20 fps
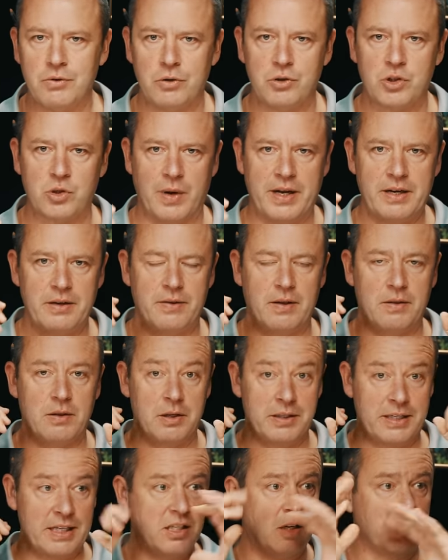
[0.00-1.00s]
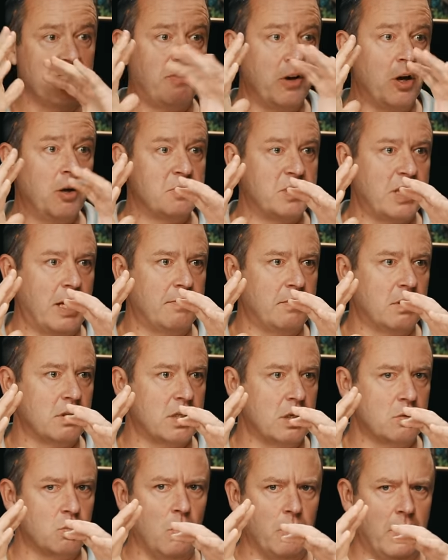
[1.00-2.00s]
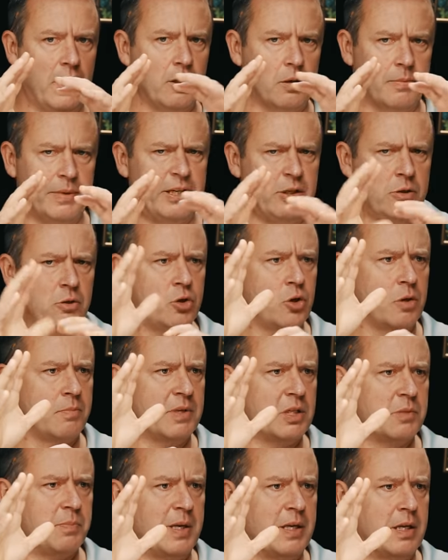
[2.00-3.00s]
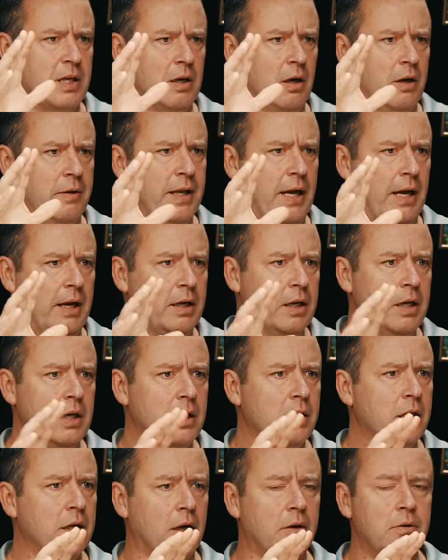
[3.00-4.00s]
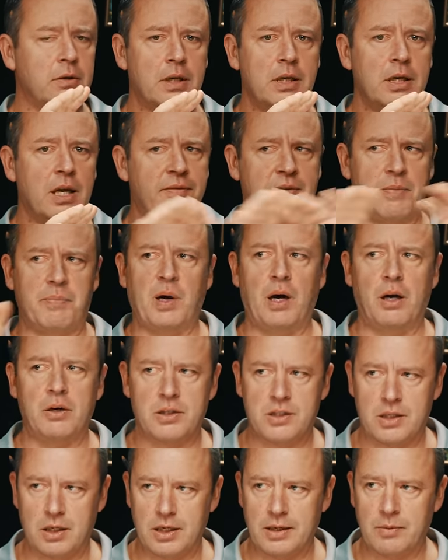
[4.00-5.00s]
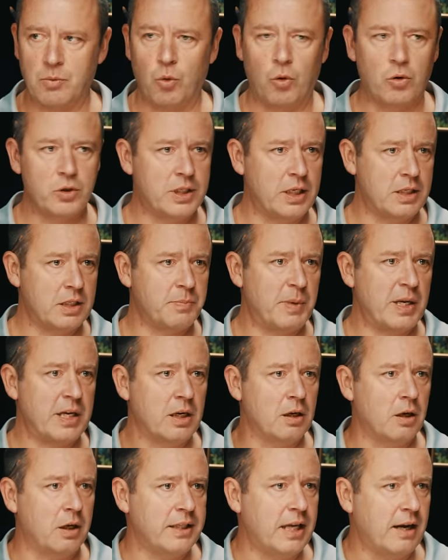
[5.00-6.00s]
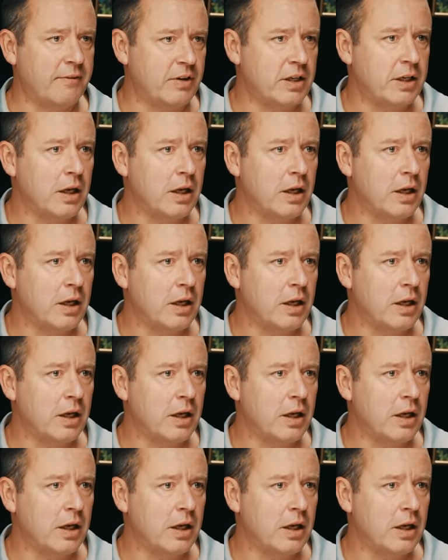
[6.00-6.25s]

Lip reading: you? So anything that disconfirms that, that says, well, hang on a minute, you shouldn't be speaking like that. You know, if your partner suddenly walked in speaking like Daffy